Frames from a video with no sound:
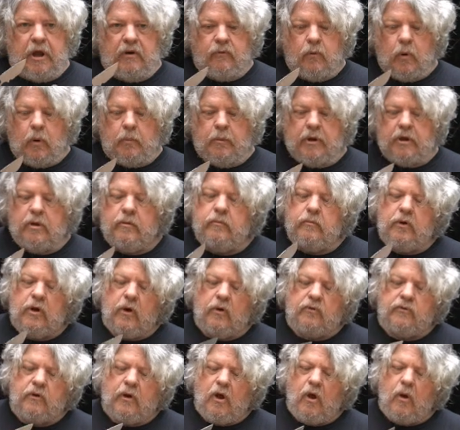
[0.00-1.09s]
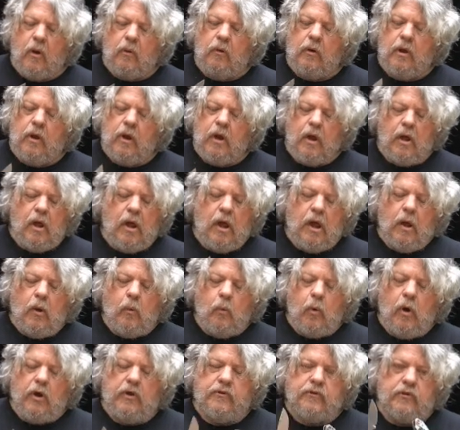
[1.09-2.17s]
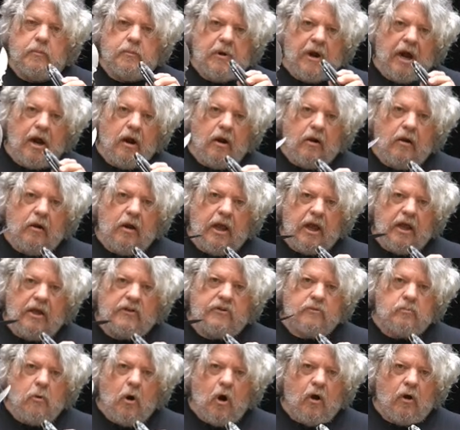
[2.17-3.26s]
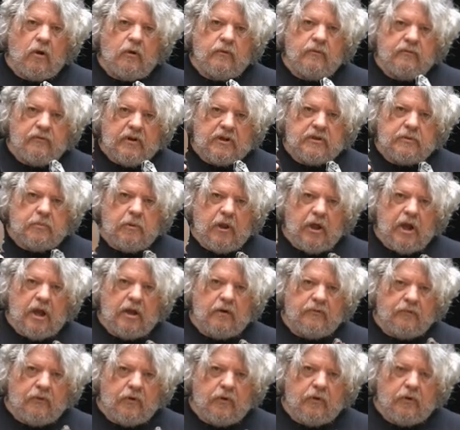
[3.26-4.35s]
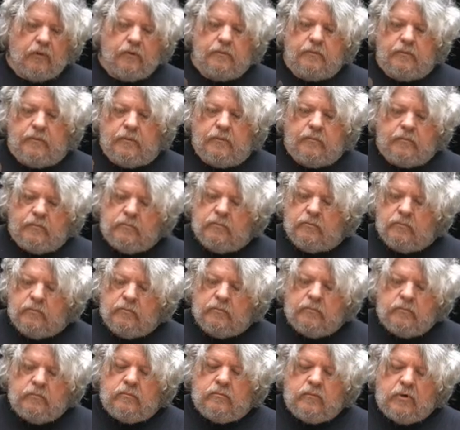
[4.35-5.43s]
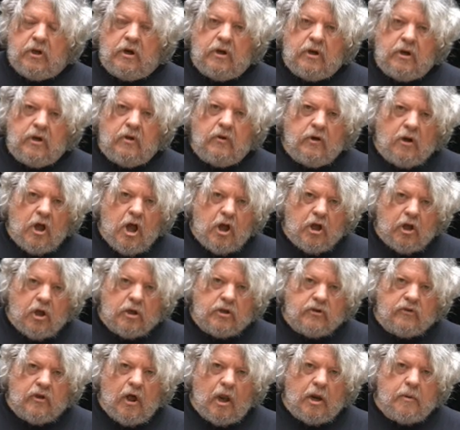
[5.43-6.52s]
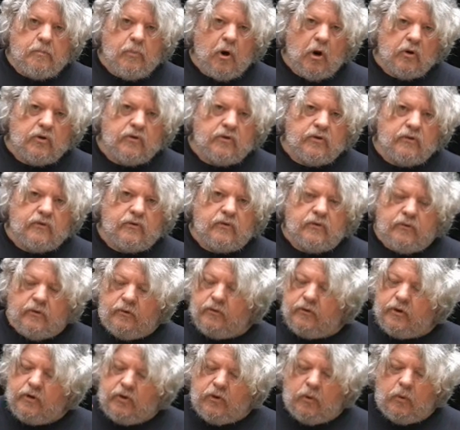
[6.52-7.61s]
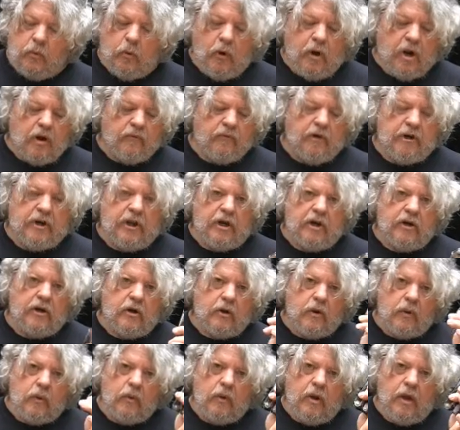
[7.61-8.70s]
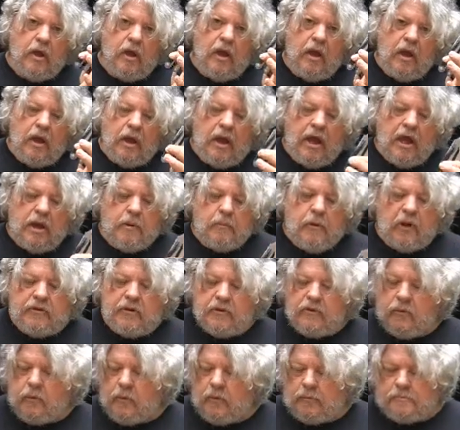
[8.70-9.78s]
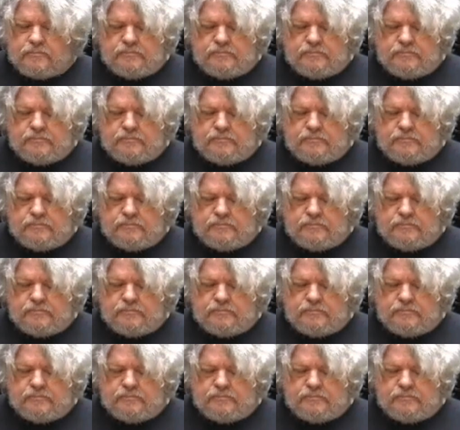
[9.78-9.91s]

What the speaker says: for me years ago was to pair a small fixed blade for, you know, a good solid purchase to do whatever I needed to do, and a multi-tool.